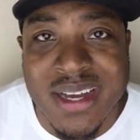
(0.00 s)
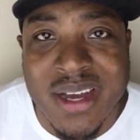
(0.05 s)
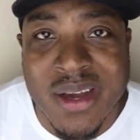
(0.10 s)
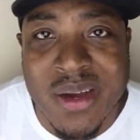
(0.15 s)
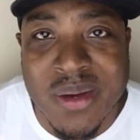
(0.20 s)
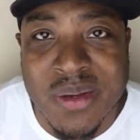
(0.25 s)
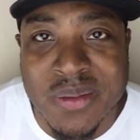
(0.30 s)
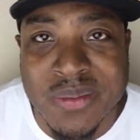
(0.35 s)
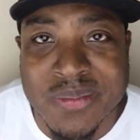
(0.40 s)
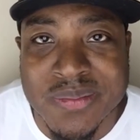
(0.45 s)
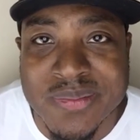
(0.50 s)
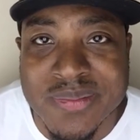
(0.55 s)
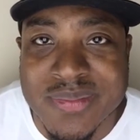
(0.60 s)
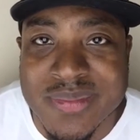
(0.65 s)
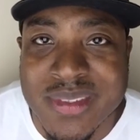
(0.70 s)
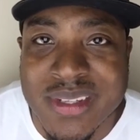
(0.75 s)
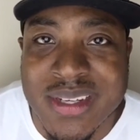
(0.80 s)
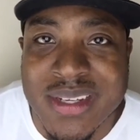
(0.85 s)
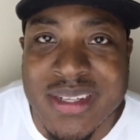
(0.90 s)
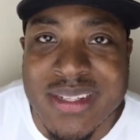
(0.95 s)

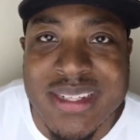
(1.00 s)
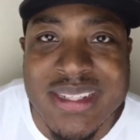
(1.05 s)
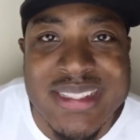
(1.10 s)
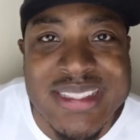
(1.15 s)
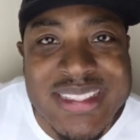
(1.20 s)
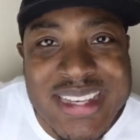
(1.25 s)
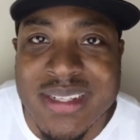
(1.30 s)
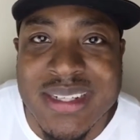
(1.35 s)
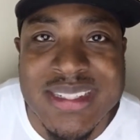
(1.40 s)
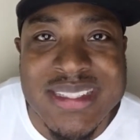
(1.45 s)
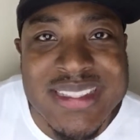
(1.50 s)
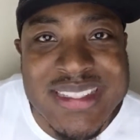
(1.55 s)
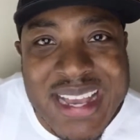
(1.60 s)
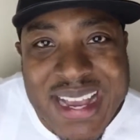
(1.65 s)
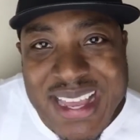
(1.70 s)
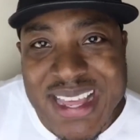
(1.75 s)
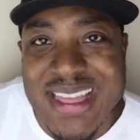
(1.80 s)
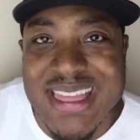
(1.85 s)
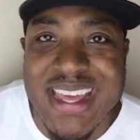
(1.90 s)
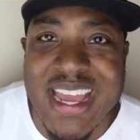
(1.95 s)
The
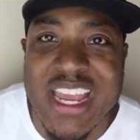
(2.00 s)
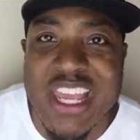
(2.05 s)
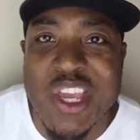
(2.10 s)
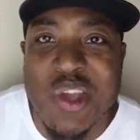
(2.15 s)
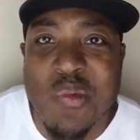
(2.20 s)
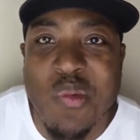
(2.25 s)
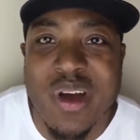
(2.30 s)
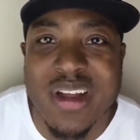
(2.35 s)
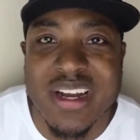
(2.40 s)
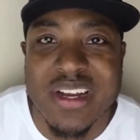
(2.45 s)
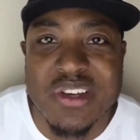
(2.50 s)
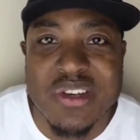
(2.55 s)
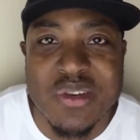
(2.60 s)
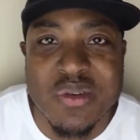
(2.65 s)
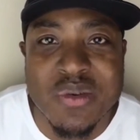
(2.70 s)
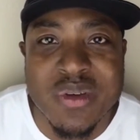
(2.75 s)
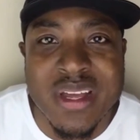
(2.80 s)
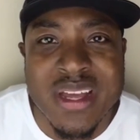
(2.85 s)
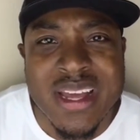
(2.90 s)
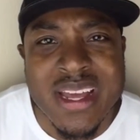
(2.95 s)
second thing you want to
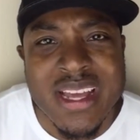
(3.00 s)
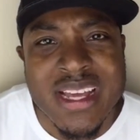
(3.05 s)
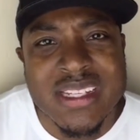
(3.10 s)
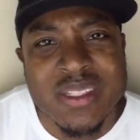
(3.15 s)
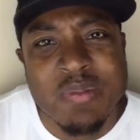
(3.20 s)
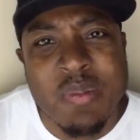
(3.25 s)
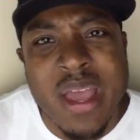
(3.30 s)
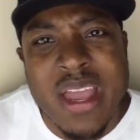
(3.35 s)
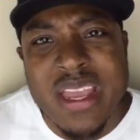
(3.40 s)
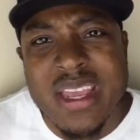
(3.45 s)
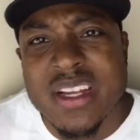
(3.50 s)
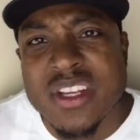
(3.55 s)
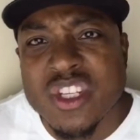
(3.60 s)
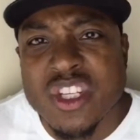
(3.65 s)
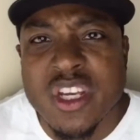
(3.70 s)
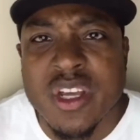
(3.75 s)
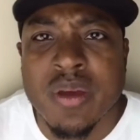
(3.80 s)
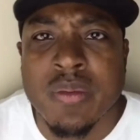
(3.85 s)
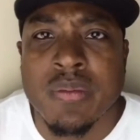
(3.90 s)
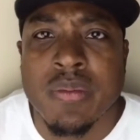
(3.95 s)
do is make your
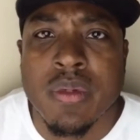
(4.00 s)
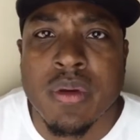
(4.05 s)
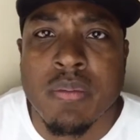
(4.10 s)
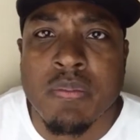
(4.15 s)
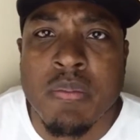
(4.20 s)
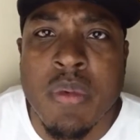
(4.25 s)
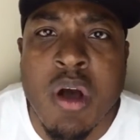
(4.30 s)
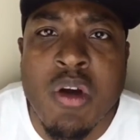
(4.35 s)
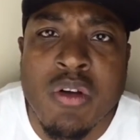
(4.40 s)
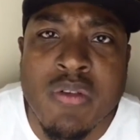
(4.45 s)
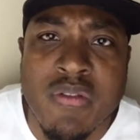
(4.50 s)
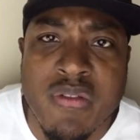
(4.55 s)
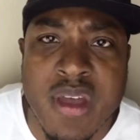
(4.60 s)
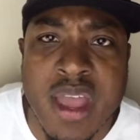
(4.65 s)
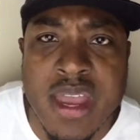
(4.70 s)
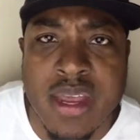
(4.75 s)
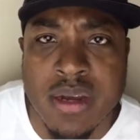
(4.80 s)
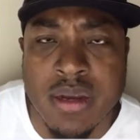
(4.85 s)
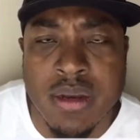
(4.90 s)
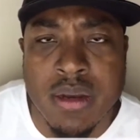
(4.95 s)
gym
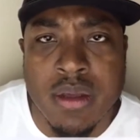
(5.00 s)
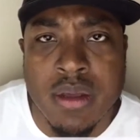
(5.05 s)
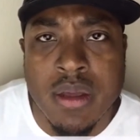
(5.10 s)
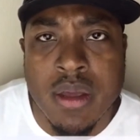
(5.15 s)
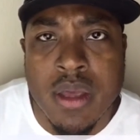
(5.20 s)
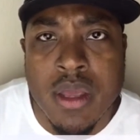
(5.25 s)
motivating.